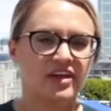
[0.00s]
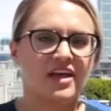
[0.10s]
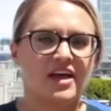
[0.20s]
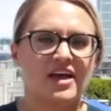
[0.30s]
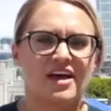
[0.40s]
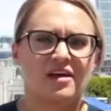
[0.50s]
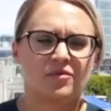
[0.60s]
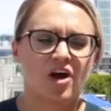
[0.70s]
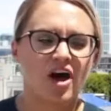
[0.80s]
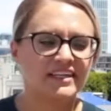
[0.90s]

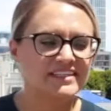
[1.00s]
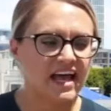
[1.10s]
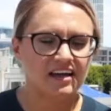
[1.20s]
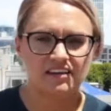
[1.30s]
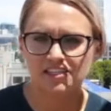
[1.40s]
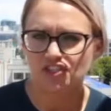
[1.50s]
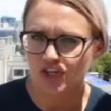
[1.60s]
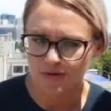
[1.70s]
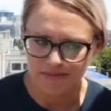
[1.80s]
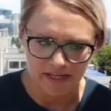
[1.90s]
Contactless
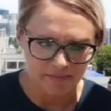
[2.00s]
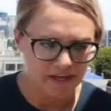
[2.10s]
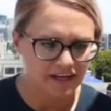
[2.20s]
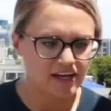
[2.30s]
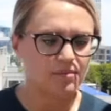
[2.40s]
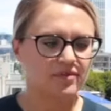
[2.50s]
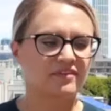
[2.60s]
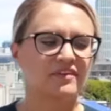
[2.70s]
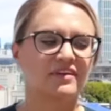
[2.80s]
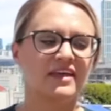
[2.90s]
curbside
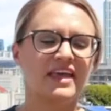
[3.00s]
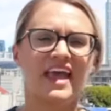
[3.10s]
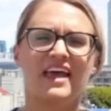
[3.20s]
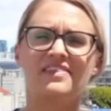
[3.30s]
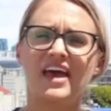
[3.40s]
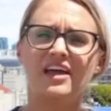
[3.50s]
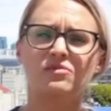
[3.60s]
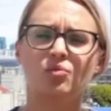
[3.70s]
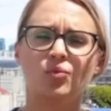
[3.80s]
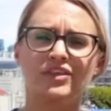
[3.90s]
pickups. And
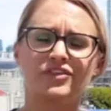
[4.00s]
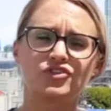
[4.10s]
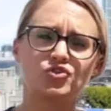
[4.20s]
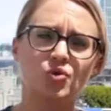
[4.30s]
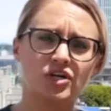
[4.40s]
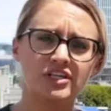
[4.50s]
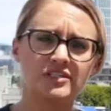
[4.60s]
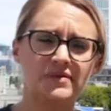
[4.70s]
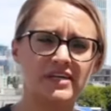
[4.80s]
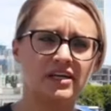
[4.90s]
then with stores
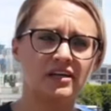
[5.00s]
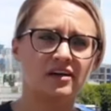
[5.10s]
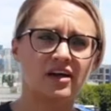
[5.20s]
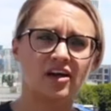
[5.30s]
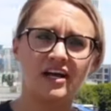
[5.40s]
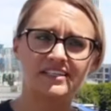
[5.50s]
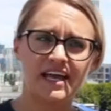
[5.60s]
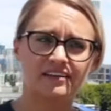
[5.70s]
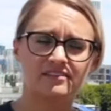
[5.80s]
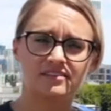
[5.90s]
being a
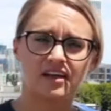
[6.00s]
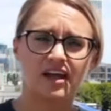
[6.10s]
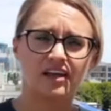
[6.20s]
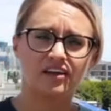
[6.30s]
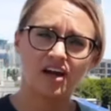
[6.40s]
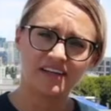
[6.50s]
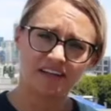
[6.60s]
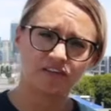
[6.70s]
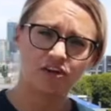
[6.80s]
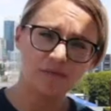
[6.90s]

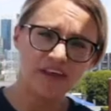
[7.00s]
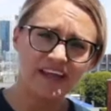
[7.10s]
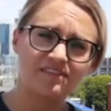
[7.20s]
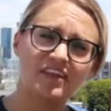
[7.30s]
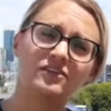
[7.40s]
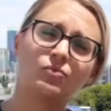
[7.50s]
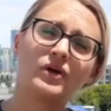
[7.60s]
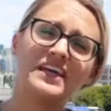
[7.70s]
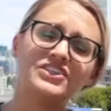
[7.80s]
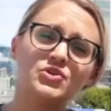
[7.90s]
contactless curbside, when
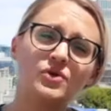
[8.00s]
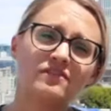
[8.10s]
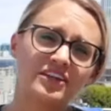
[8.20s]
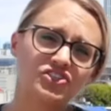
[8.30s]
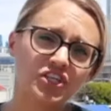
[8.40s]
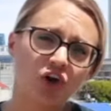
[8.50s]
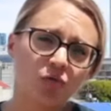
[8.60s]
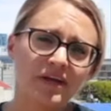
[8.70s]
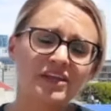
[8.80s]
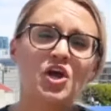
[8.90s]
they do eventually
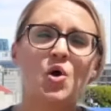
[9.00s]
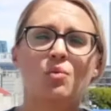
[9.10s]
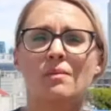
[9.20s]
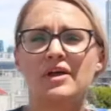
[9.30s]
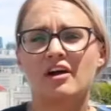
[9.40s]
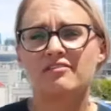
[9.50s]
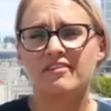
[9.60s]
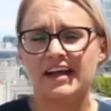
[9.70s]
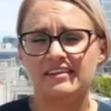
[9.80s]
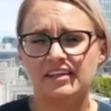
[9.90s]
open, what we are
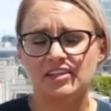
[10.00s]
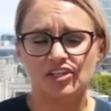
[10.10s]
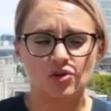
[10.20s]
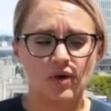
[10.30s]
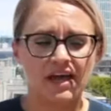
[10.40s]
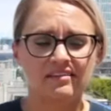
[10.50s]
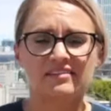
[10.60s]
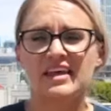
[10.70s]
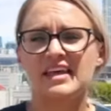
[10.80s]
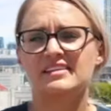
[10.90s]
finding in the US
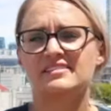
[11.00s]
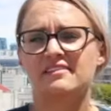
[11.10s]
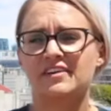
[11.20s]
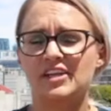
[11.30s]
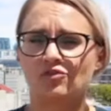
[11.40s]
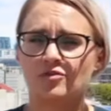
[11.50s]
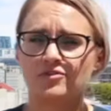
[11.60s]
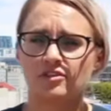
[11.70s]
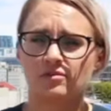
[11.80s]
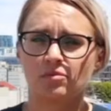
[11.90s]
is the fitting rooms
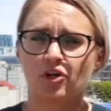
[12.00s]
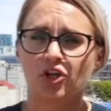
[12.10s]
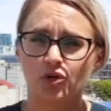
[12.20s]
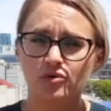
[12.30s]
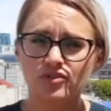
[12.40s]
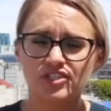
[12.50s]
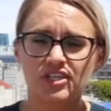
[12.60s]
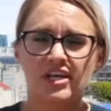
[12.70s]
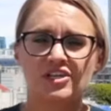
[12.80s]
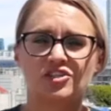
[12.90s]
are closed,
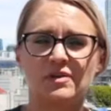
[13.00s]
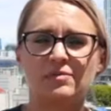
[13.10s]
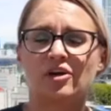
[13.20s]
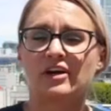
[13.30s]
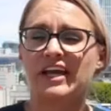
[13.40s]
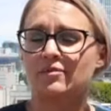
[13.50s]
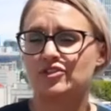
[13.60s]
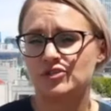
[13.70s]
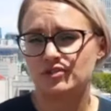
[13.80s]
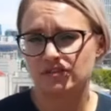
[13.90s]
so people aren't able
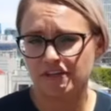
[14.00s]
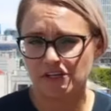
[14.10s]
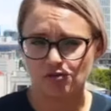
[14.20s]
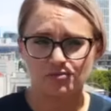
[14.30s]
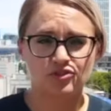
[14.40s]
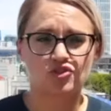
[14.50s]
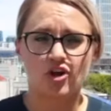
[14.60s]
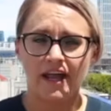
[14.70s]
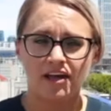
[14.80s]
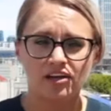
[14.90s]
to use the fitting rooms to
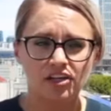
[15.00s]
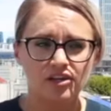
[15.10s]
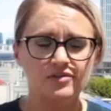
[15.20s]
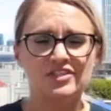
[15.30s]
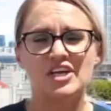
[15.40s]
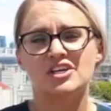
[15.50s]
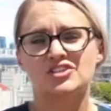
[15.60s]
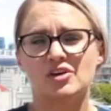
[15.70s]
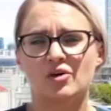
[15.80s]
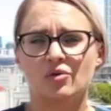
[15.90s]
try on clothes.
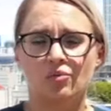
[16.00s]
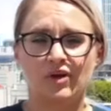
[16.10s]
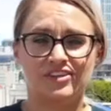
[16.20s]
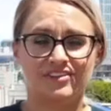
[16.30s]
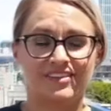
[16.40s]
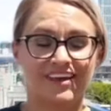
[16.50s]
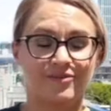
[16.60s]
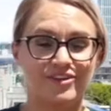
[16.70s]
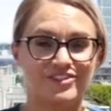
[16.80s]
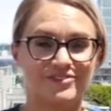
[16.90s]
So when
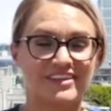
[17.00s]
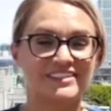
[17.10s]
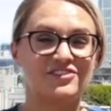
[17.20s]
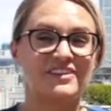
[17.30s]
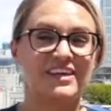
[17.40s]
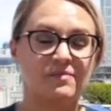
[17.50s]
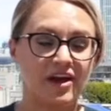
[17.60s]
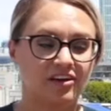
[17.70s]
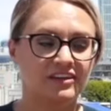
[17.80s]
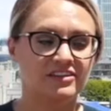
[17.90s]
you're considering the
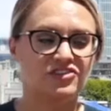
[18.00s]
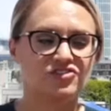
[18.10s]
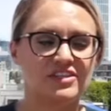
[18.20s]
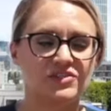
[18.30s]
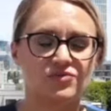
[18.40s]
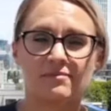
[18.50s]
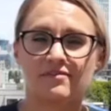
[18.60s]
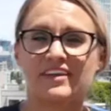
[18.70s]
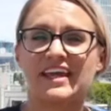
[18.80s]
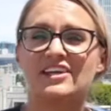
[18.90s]
apparel industry, there's
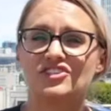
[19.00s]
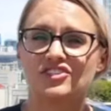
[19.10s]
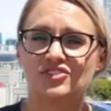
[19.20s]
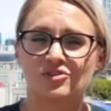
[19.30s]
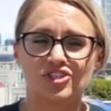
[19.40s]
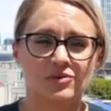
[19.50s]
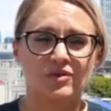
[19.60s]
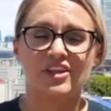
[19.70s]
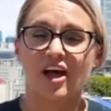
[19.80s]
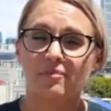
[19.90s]
ramifications associated with
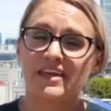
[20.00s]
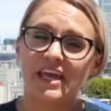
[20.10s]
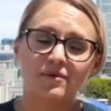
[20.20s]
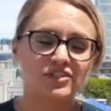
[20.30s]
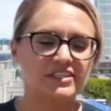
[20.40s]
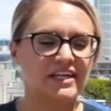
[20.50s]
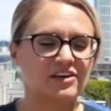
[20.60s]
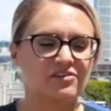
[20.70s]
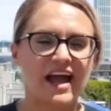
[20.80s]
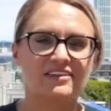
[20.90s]
not being able to
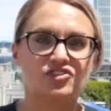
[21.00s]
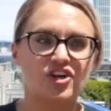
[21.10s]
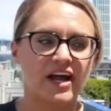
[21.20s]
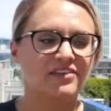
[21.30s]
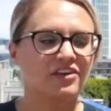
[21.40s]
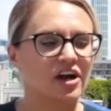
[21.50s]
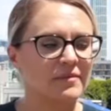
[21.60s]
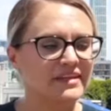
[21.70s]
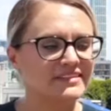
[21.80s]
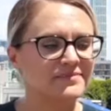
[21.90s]
interact and try on the
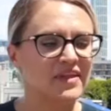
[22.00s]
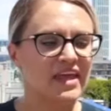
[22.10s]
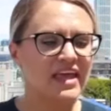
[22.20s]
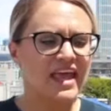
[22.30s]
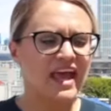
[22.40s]
garments. And